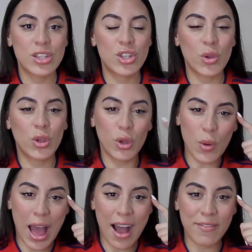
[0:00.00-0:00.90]
so you
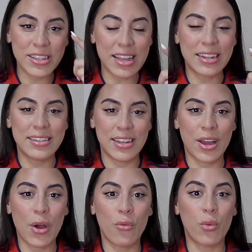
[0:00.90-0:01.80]
have this idea
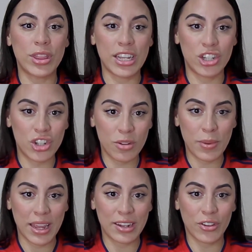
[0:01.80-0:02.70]
of what they should
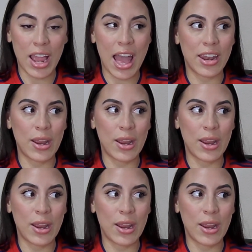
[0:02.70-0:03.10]
be in your head.